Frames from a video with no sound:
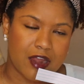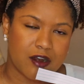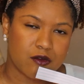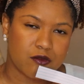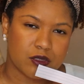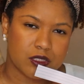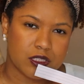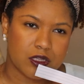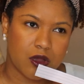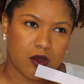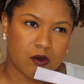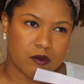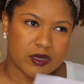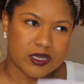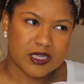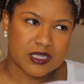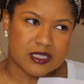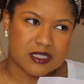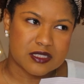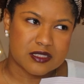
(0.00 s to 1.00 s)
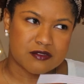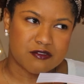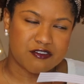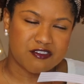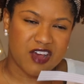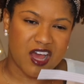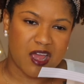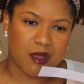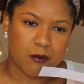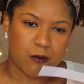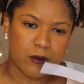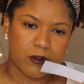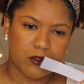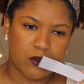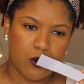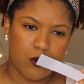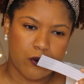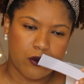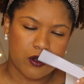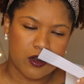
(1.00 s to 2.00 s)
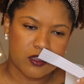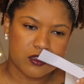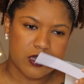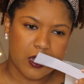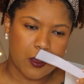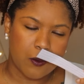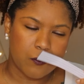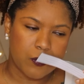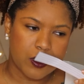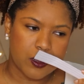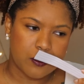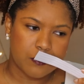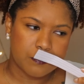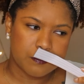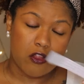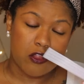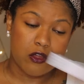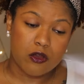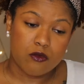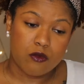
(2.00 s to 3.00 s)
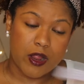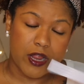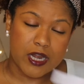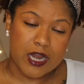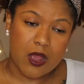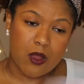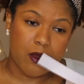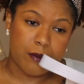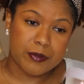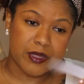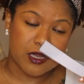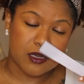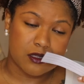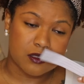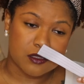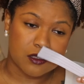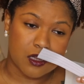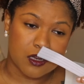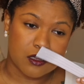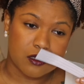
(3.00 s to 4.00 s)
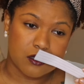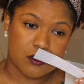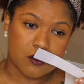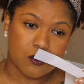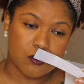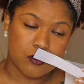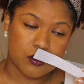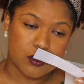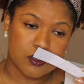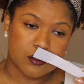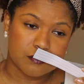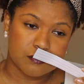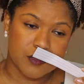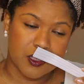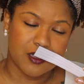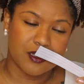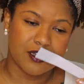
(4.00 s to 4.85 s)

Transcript: I don't really always vibe with coconut that well. Although right now I'm getting a lot of the coconut.